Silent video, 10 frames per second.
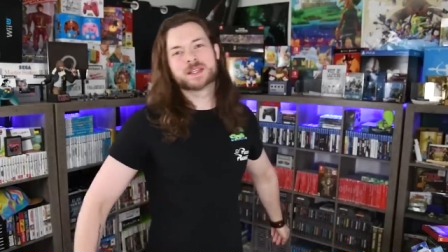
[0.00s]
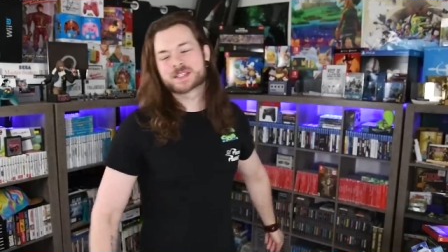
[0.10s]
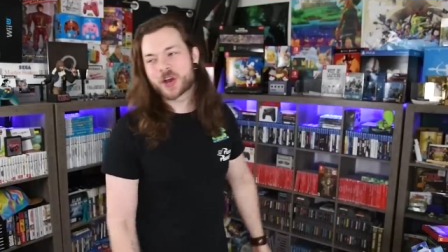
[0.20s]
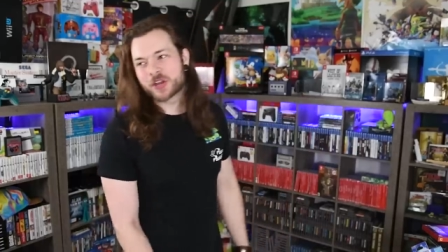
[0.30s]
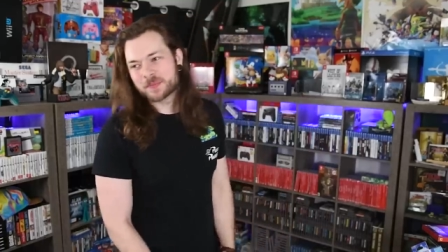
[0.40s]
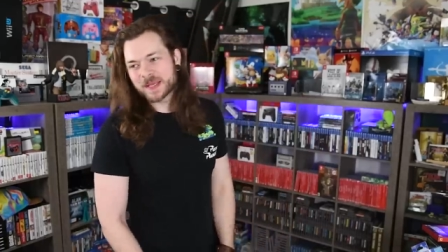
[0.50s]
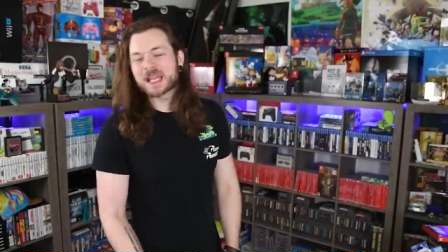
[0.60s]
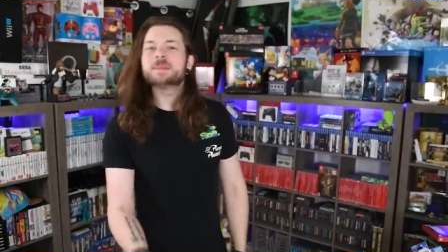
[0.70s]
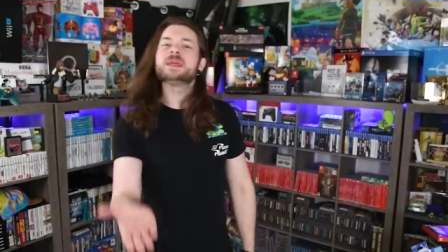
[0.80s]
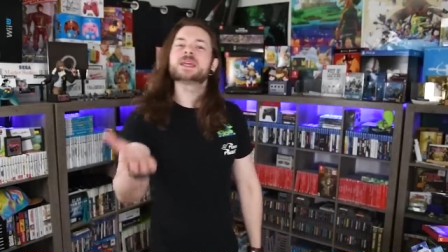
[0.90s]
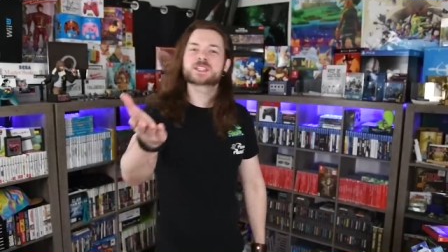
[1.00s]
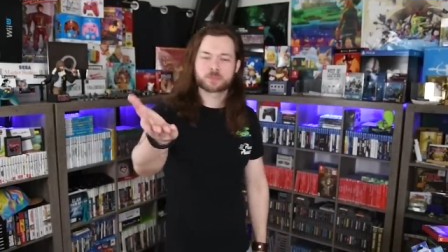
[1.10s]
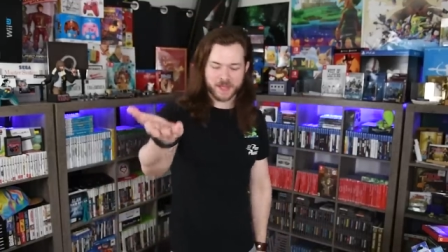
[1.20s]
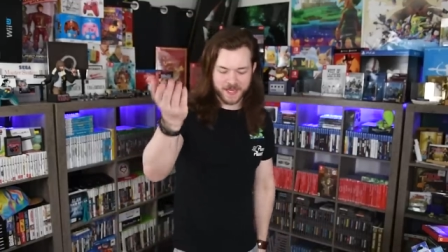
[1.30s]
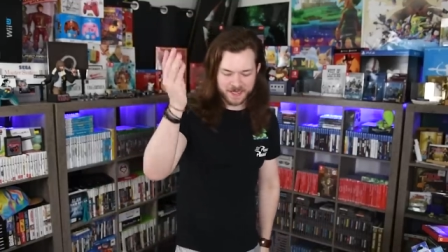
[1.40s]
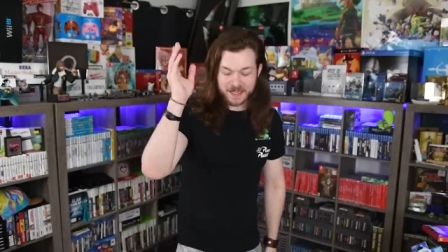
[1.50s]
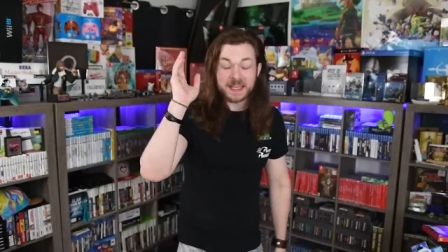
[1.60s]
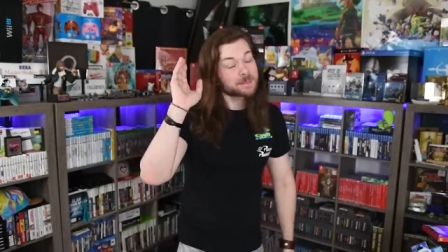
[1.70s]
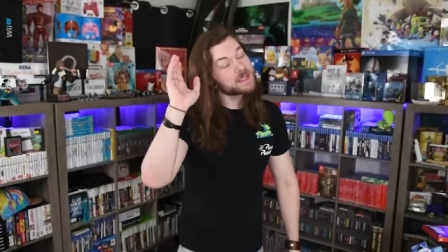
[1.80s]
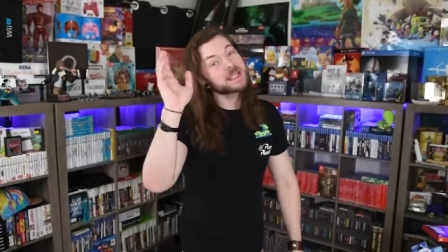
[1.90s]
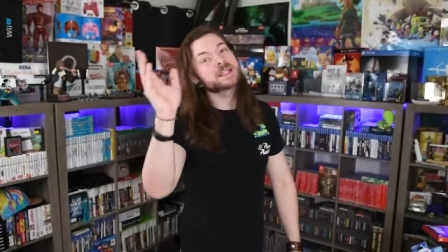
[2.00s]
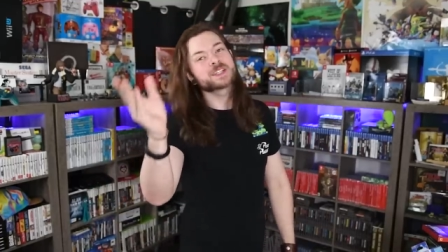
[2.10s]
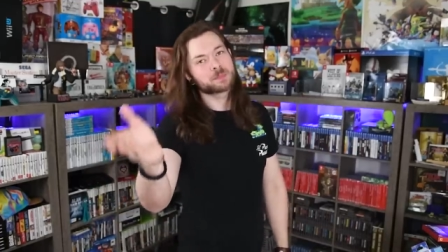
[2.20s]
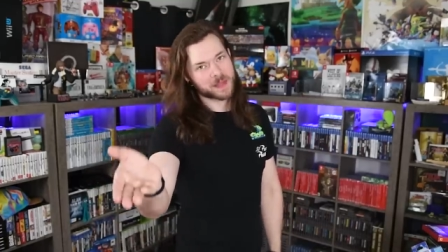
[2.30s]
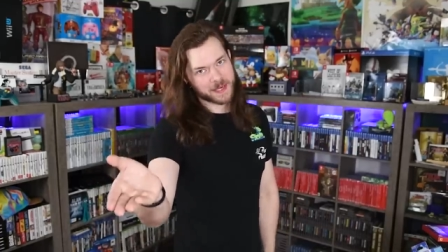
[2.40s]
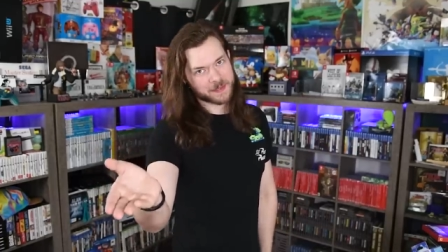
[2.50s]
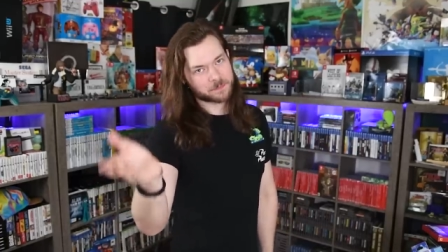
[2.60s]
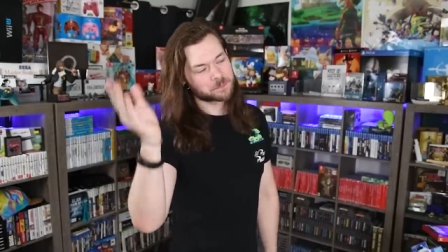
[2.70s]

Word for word: is gonna be, let me explain, let me explain.